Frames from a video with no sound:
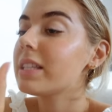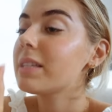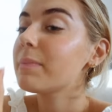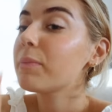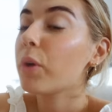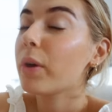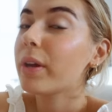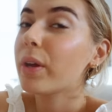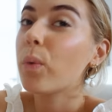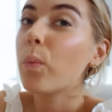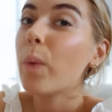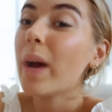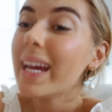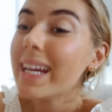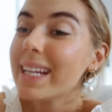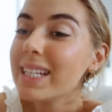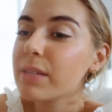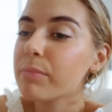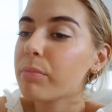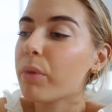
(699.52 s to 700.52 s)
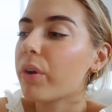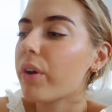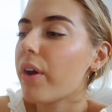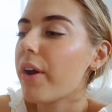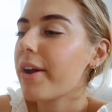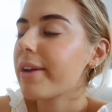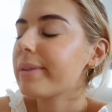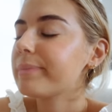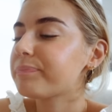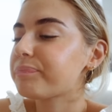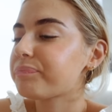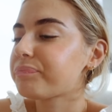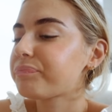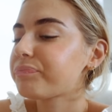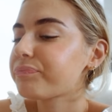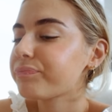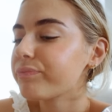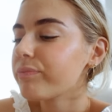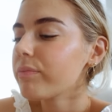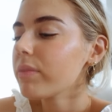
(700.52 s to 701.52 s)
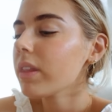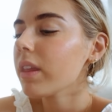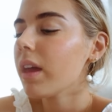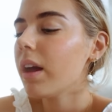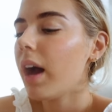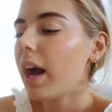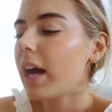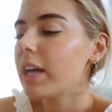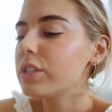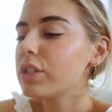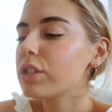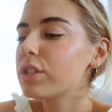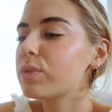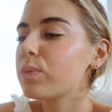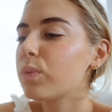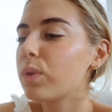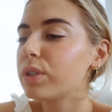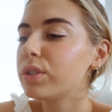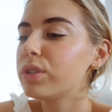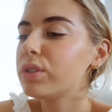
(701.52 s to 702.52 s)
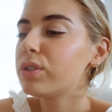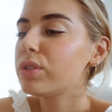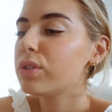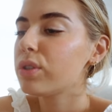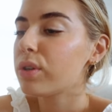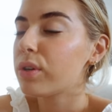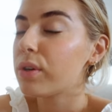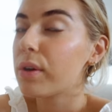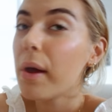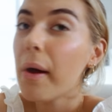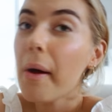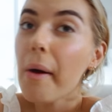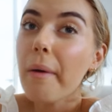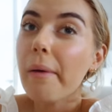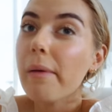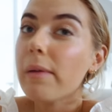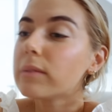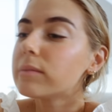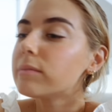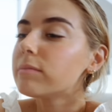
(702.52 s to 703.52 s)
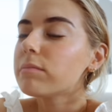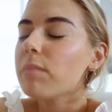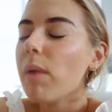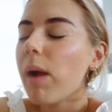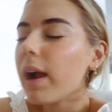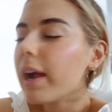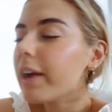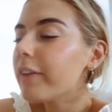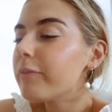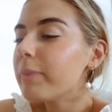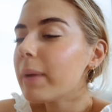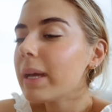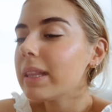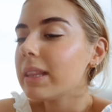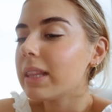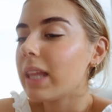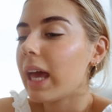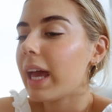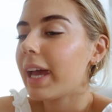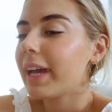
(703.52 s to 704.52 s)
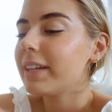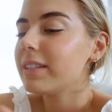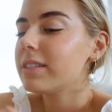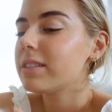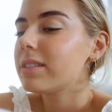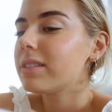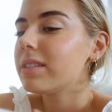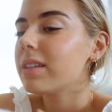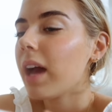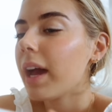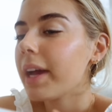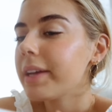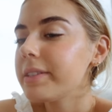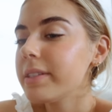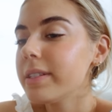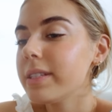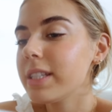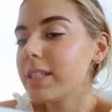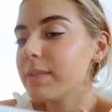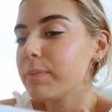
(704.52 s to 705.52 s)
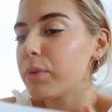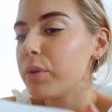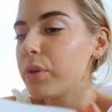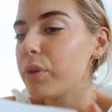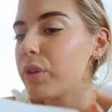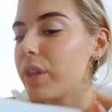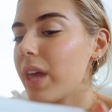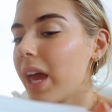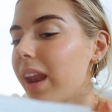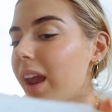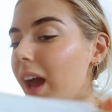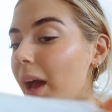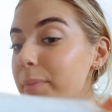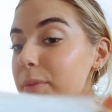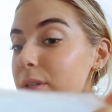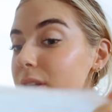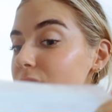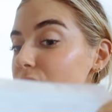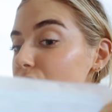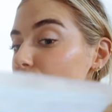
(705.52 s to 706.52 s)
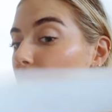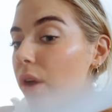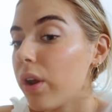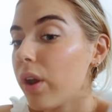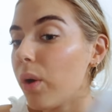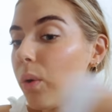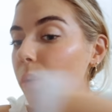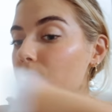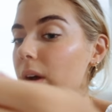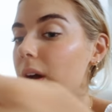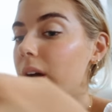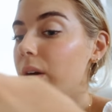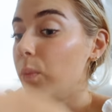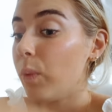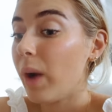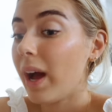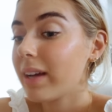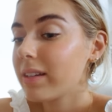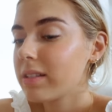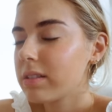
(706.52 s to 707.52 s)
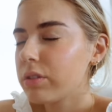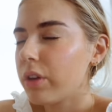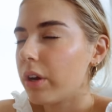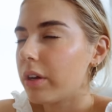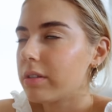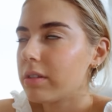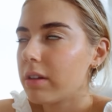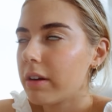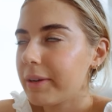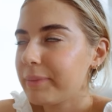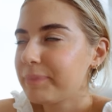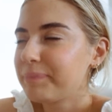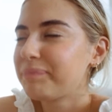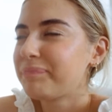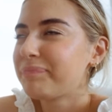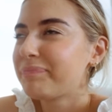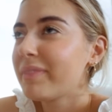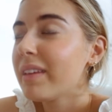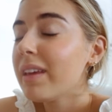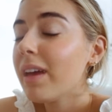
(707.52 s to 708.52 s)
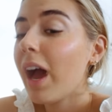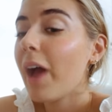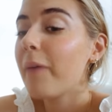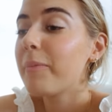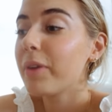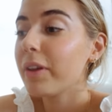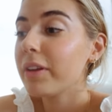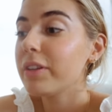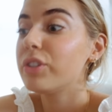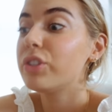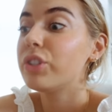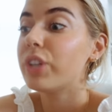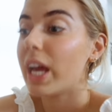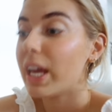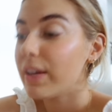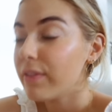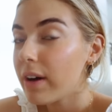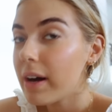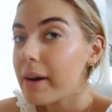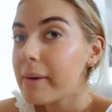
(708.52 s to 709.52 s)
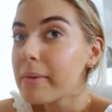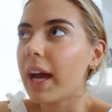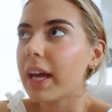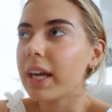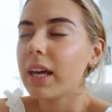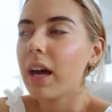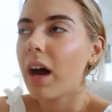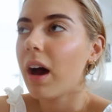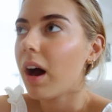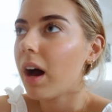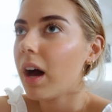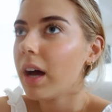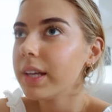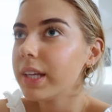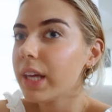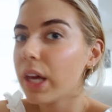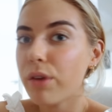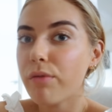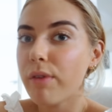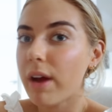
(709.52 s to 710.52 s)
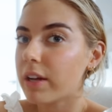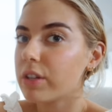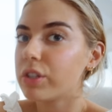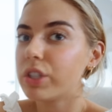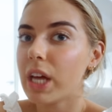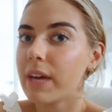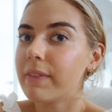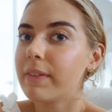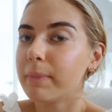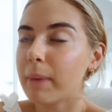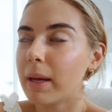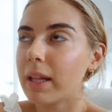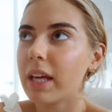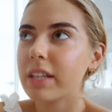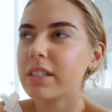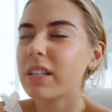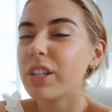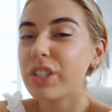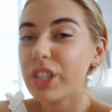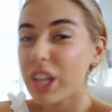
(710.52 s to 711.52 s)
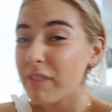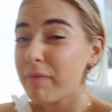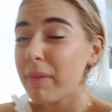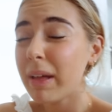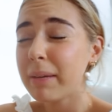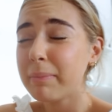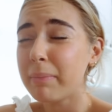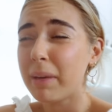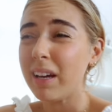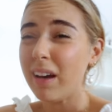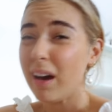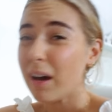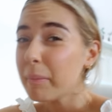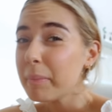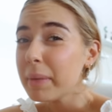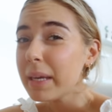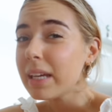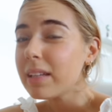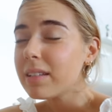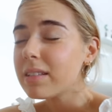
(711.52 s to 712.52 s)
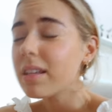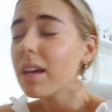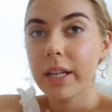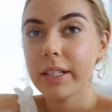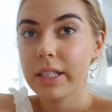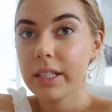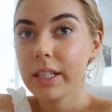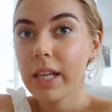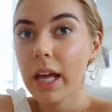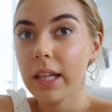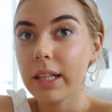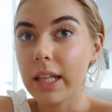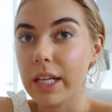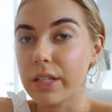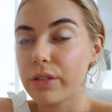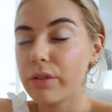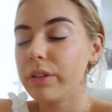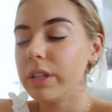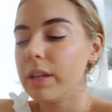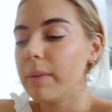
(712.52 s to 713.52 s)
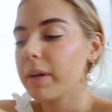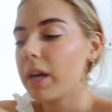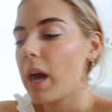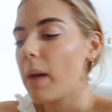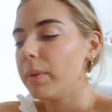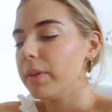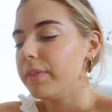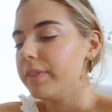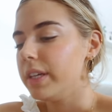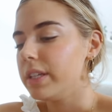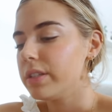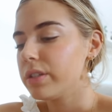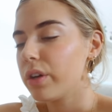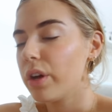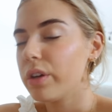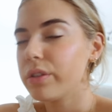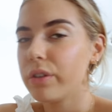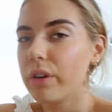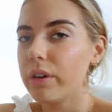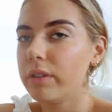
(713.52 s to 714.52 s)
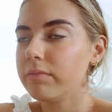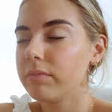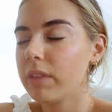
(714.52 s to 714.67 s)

As I'm going away tomorrow, I just want to have my legs nice and smooth, and I'm just not I'm not a shaver. I can't get around shaving my legs. I shave like my armpits. I did get laser on them a couple of years ago, so